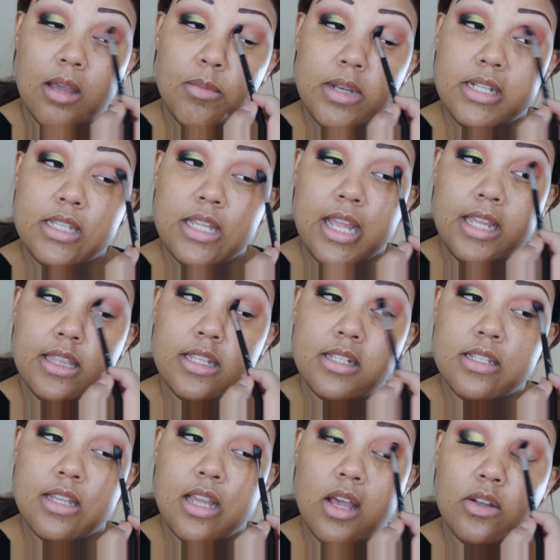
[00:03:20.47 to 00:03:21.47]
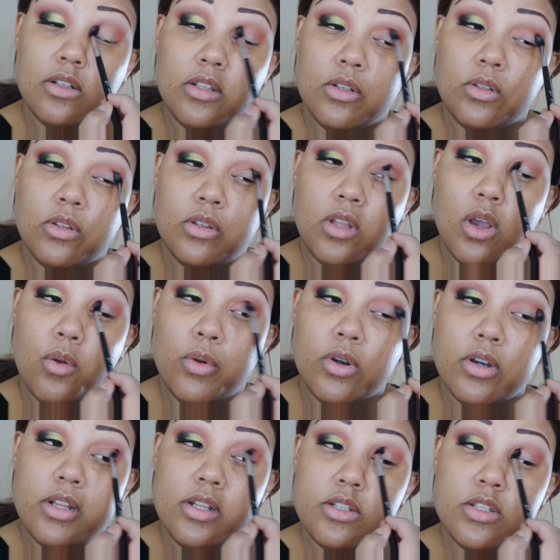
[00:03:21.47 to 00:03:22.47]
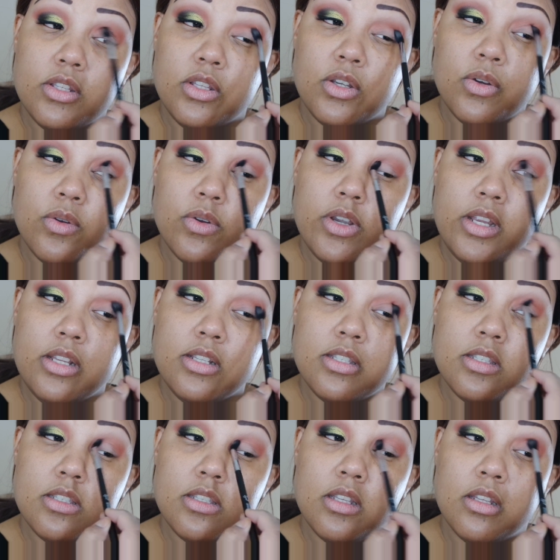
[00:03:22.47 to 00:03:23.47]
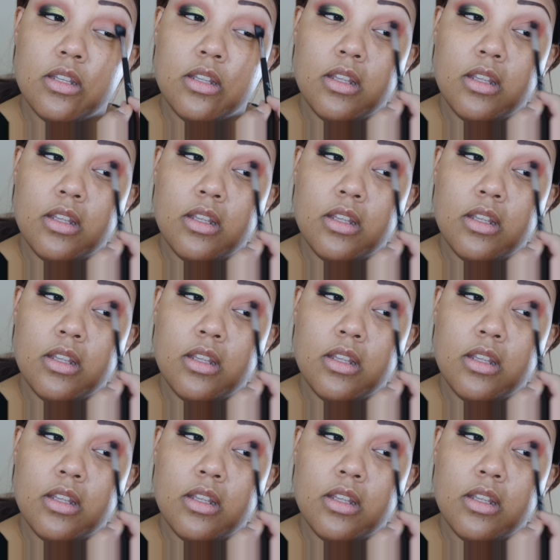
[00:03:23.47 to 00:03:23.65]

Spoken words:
I'm going to take this down a little lower into the crease,